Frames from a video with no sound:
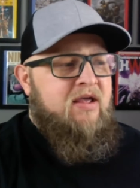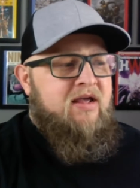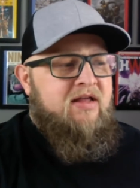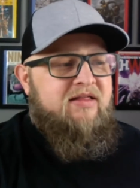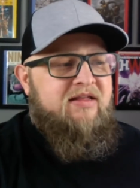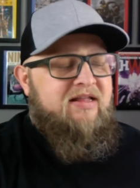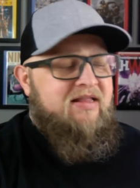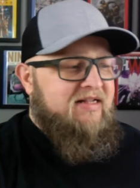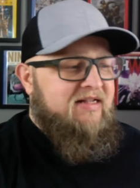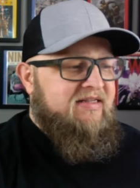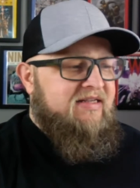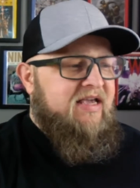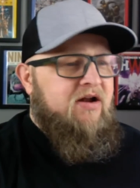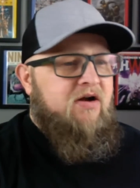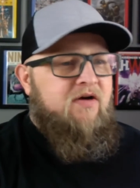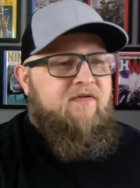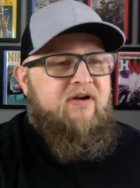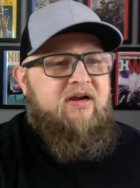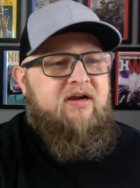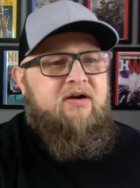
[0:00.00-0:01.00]
Then let's get
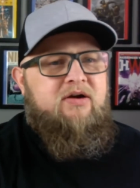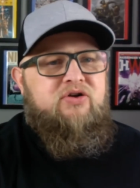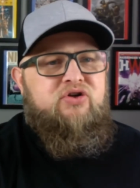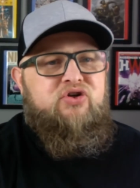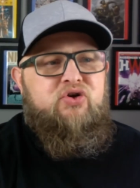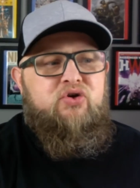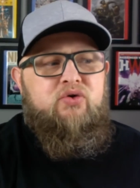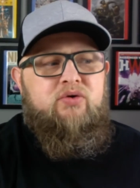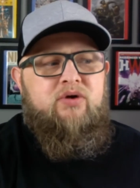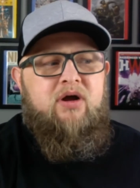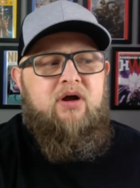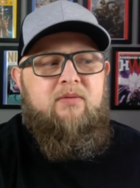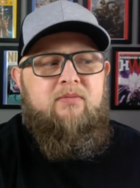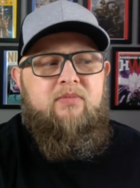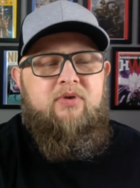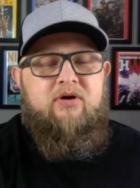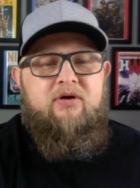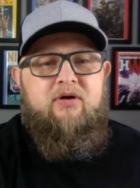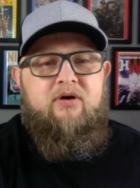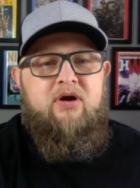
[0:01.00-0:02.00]
over here
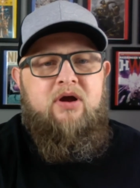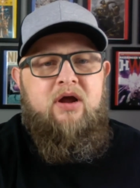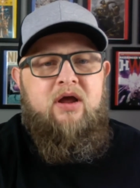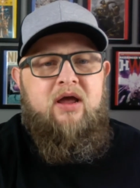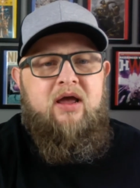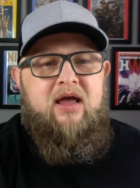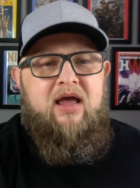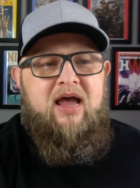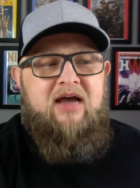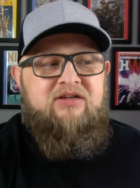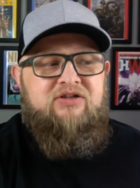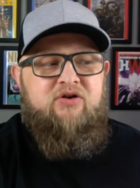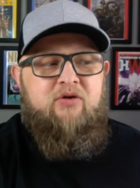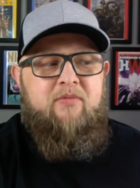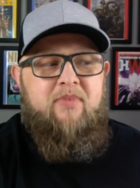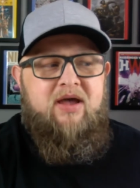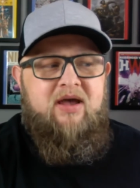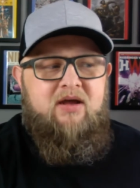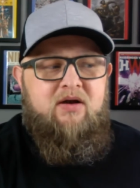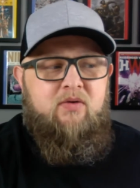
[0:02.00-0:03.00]
to X-O
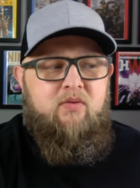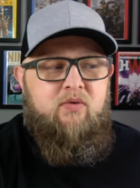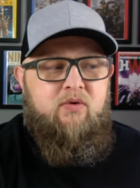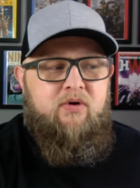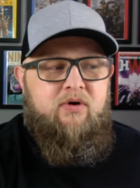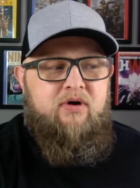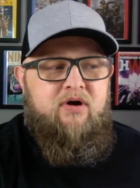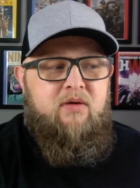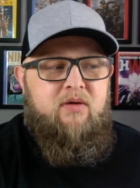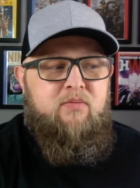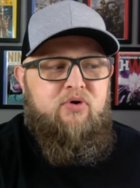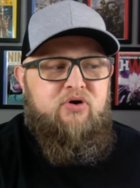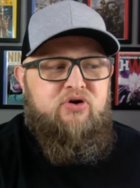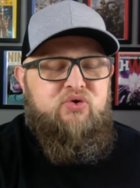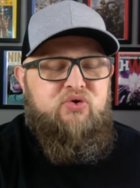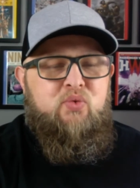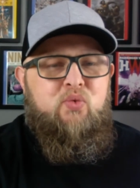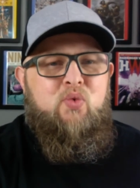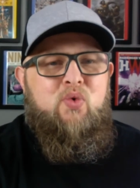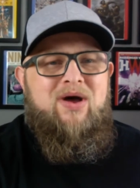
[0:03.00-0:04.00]
Manowar, number
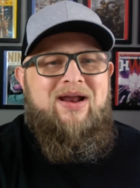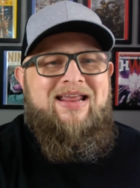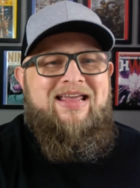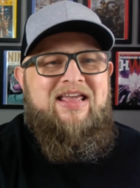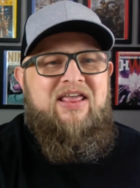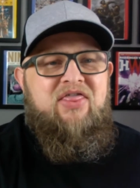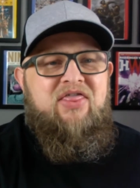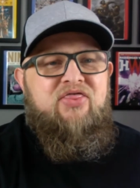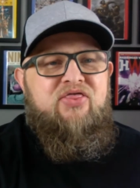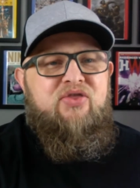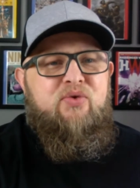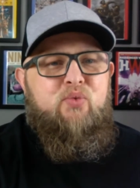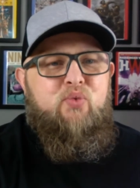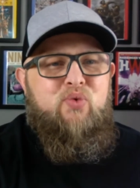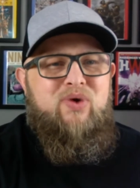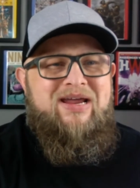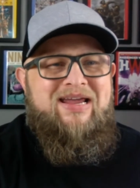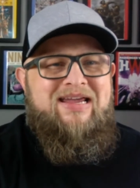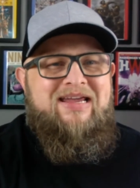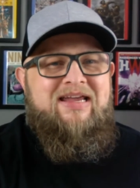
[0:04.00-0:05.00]

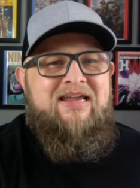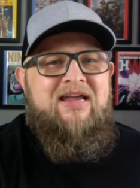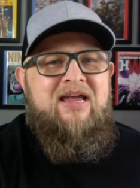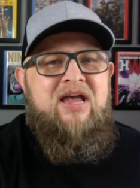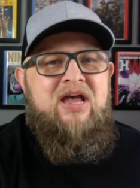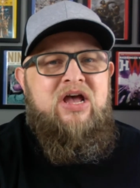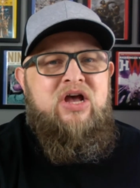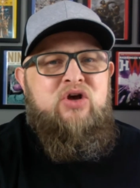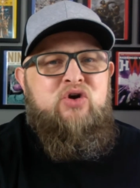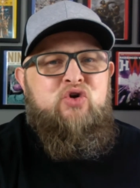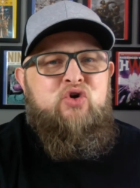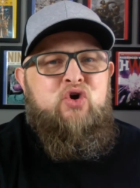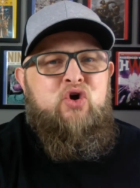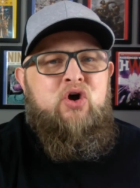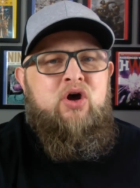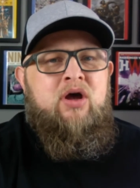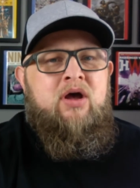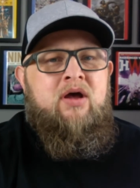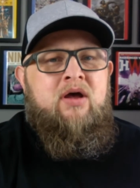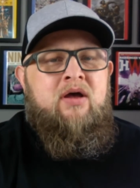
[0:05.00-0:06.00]
23.
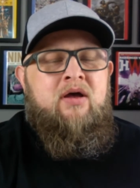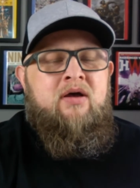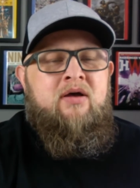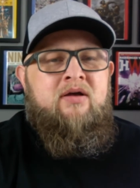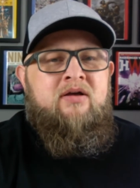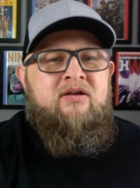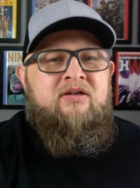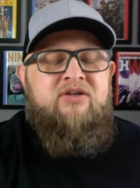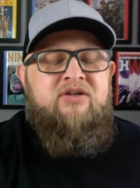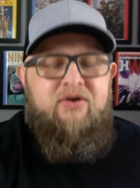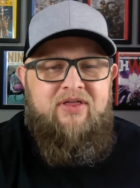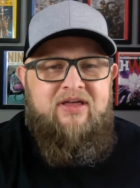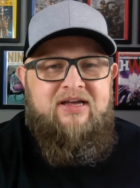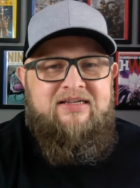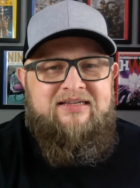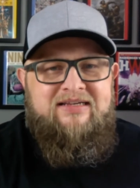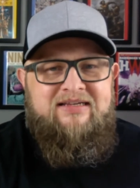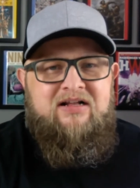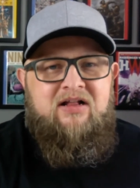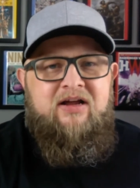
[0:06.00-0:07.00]
So
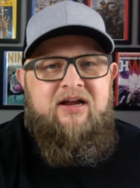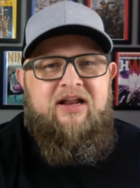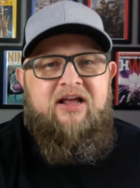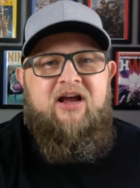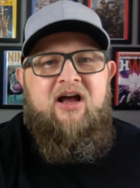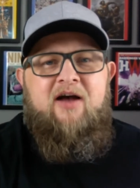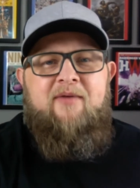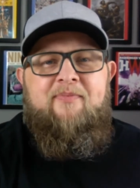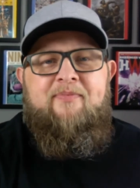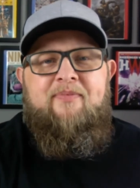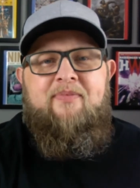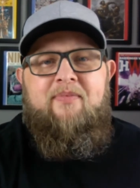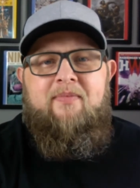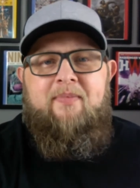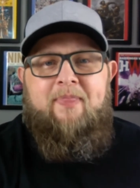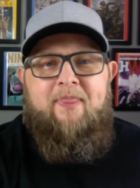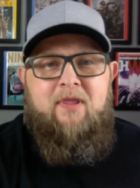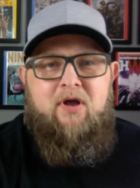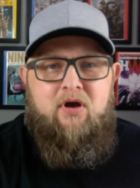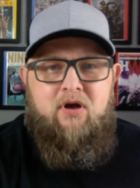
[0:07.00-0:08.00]
this is cleaning up
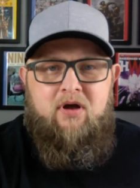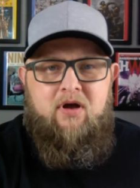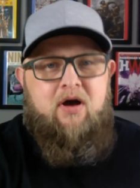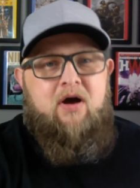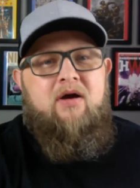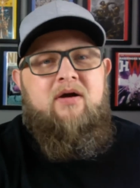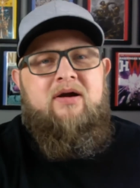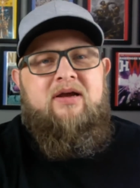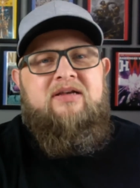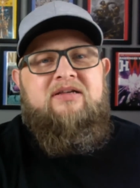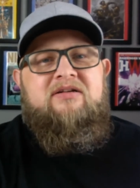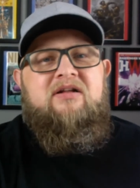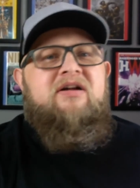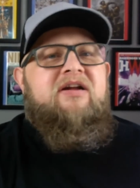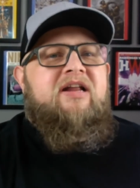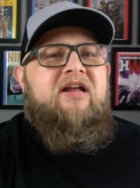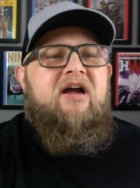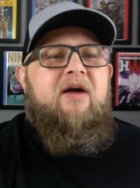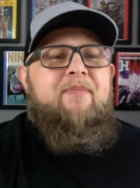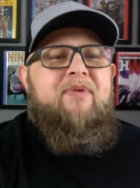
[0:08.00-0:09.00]
Arik is
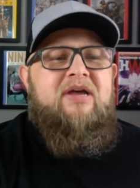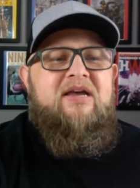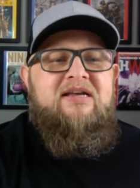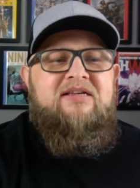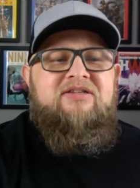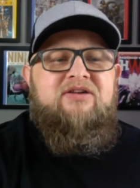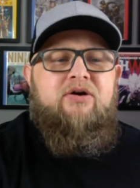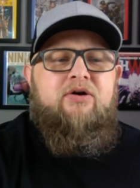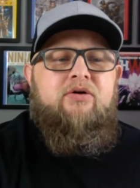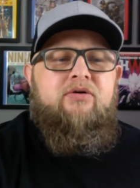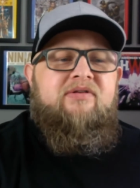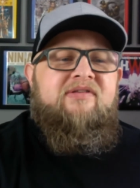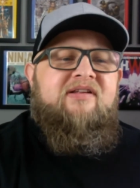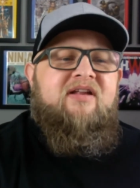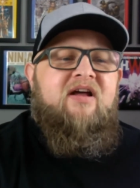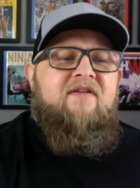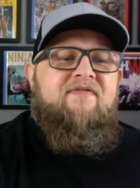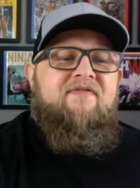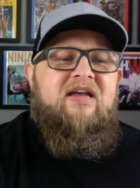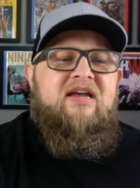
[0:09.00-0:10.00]
cleaning up his own
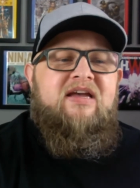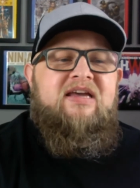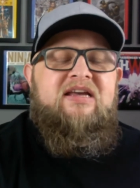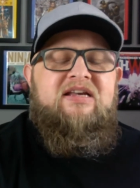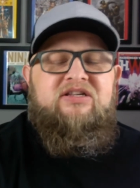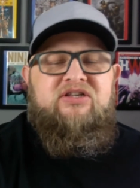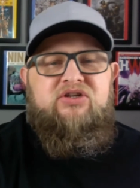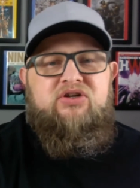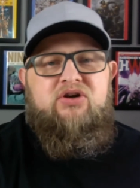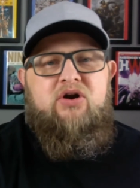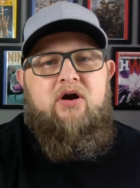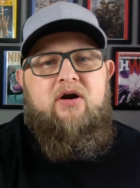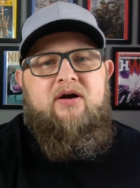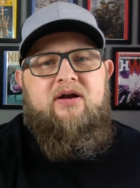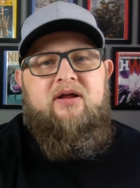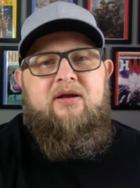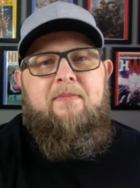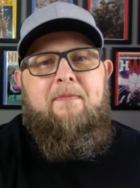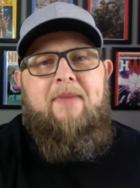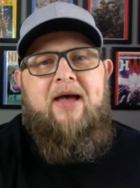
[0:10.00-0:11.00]
stuff that he
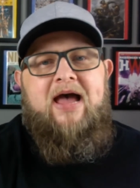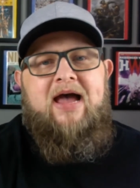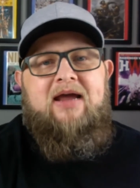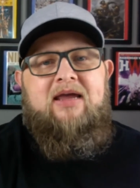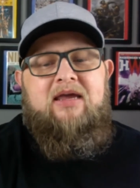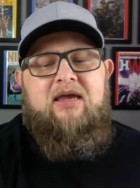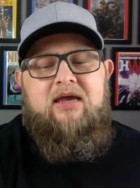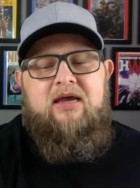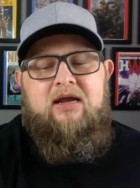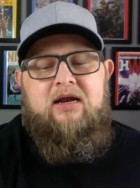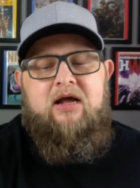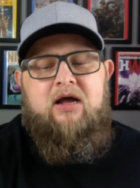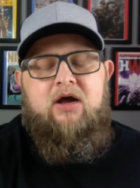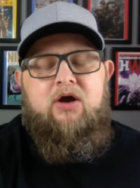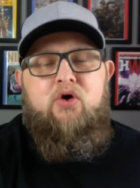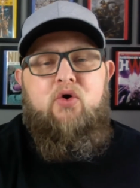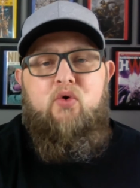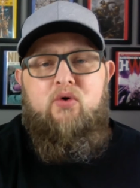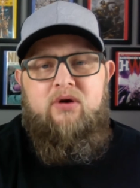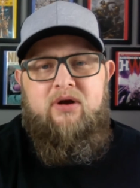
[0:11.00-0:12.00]
started back in
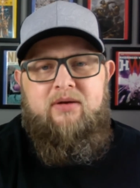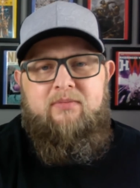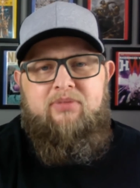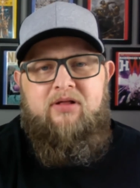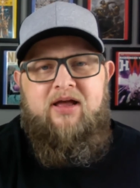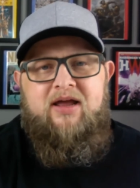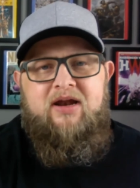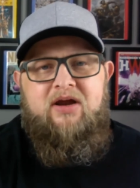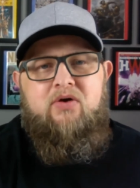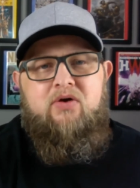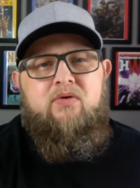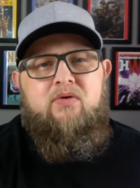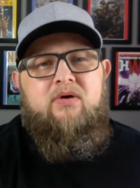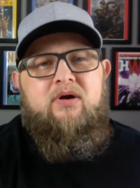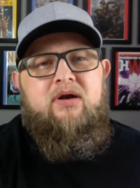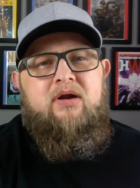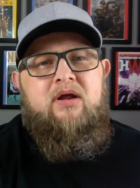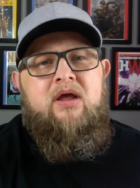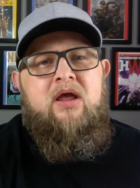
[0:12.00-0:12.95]
Gorin, Planet Gorin,